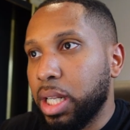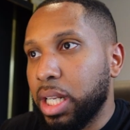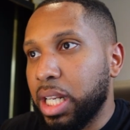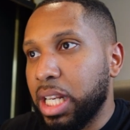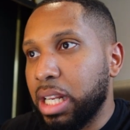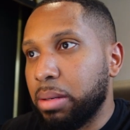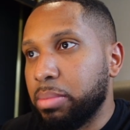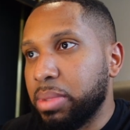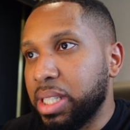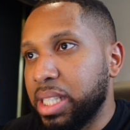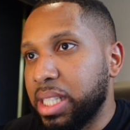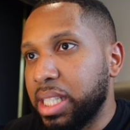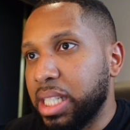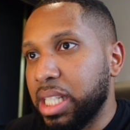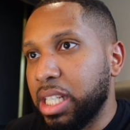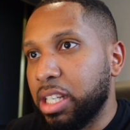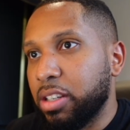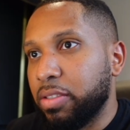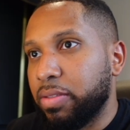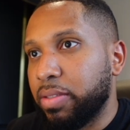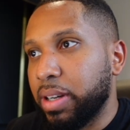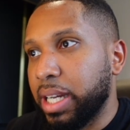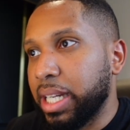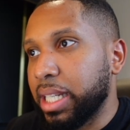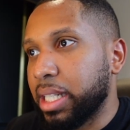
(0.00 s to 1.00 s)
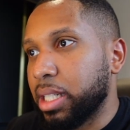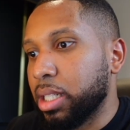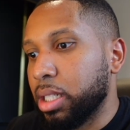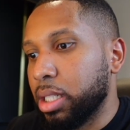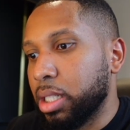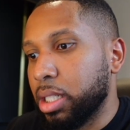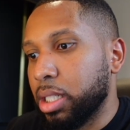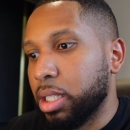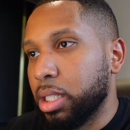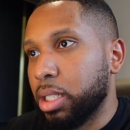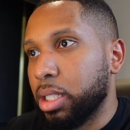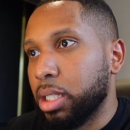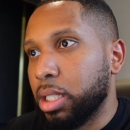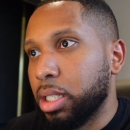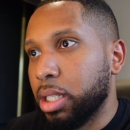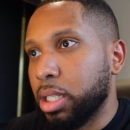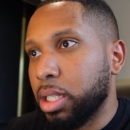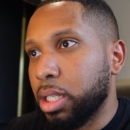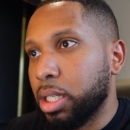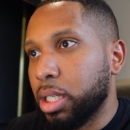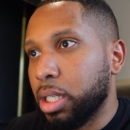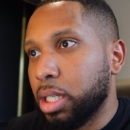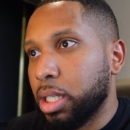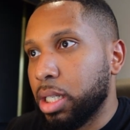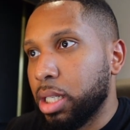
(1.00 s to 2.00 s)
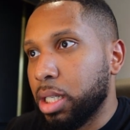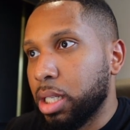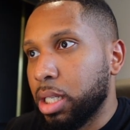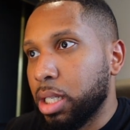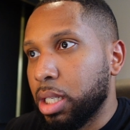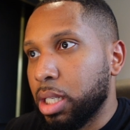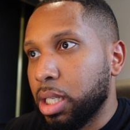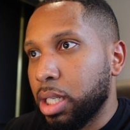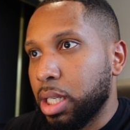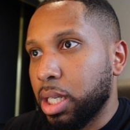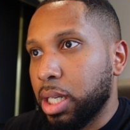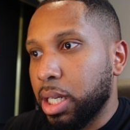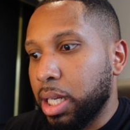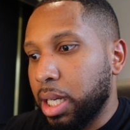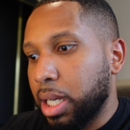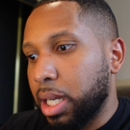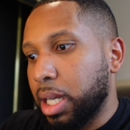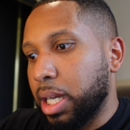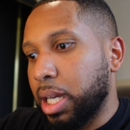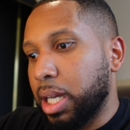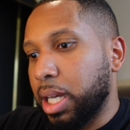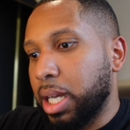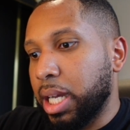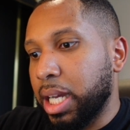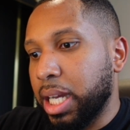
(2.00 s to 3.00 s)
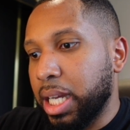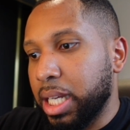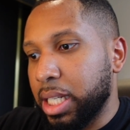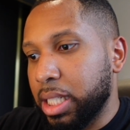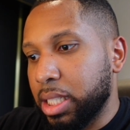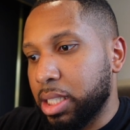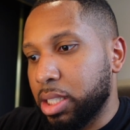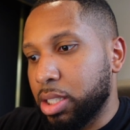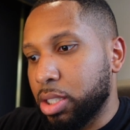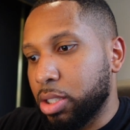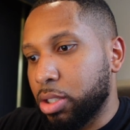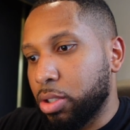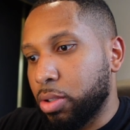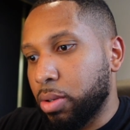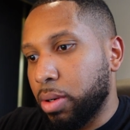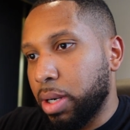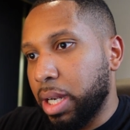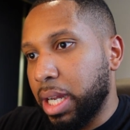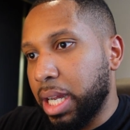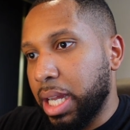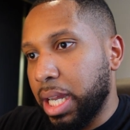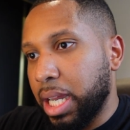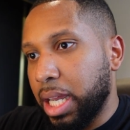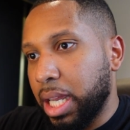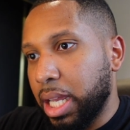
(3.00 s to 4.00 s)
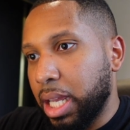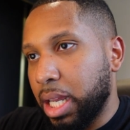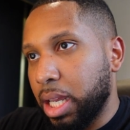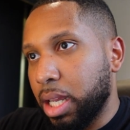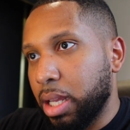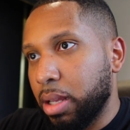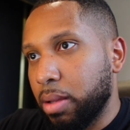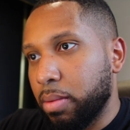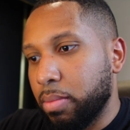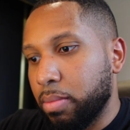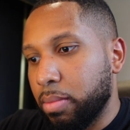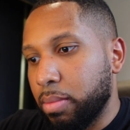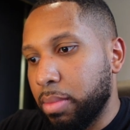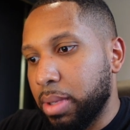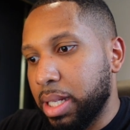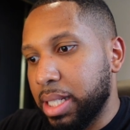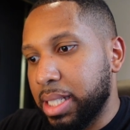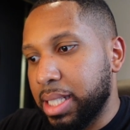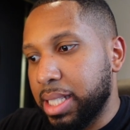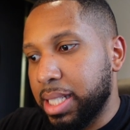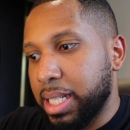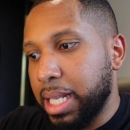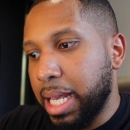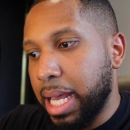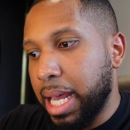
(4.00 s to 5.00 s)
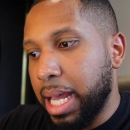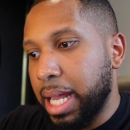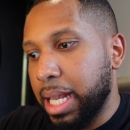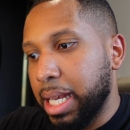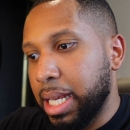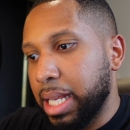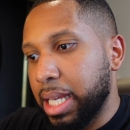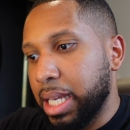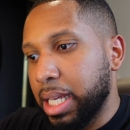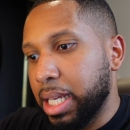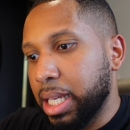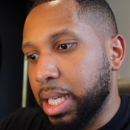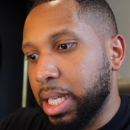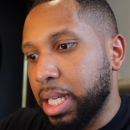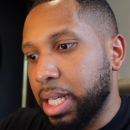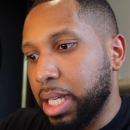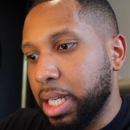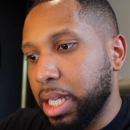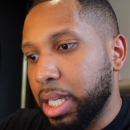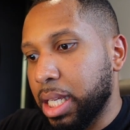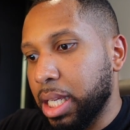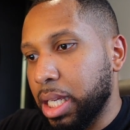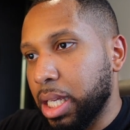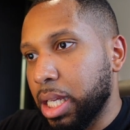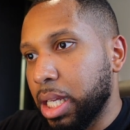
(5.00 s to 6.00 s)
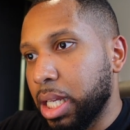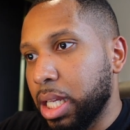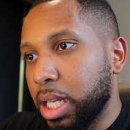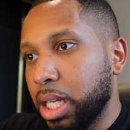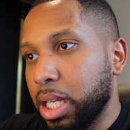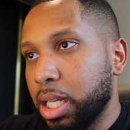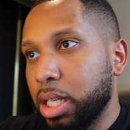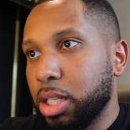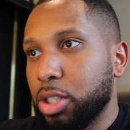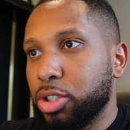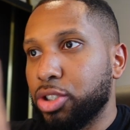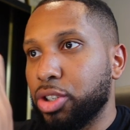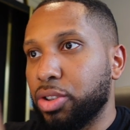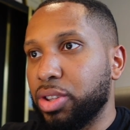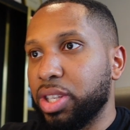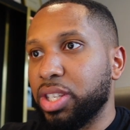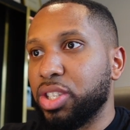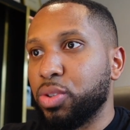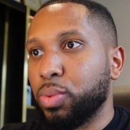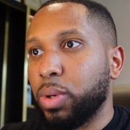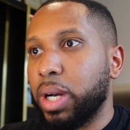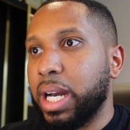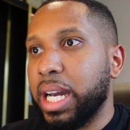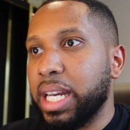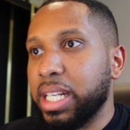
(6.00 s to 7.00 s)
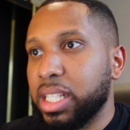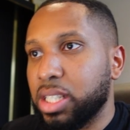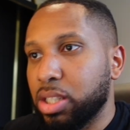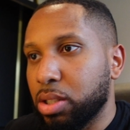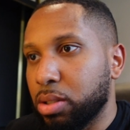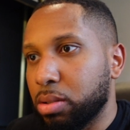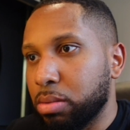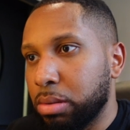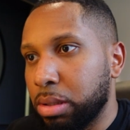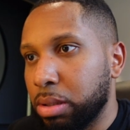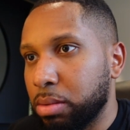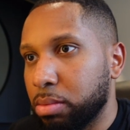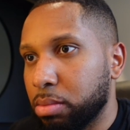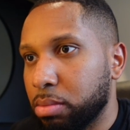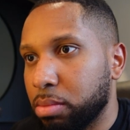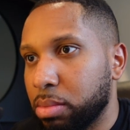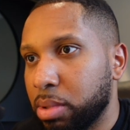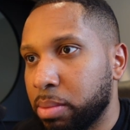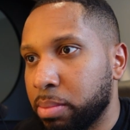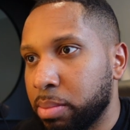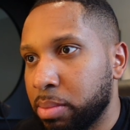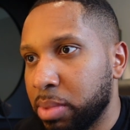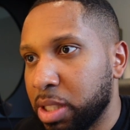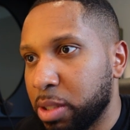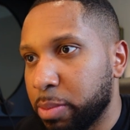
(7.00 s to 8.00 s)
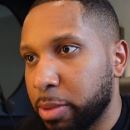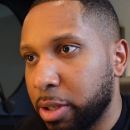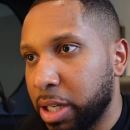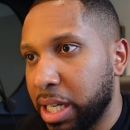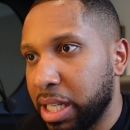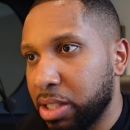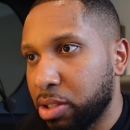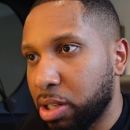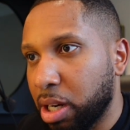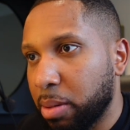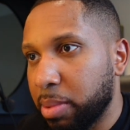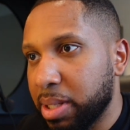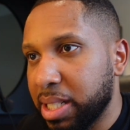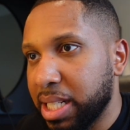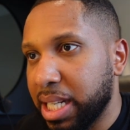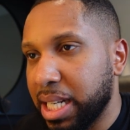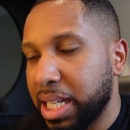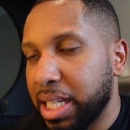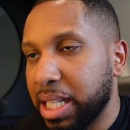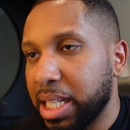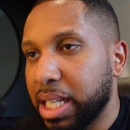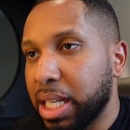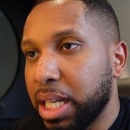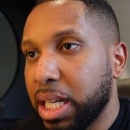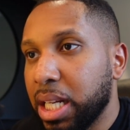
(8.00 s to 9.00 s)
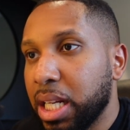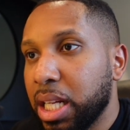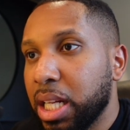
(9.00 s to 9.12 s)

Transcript: Let me see if I can... Ice Grey Metallic. So this is what Ice... Oh, I missed out Ice Grey Metallic.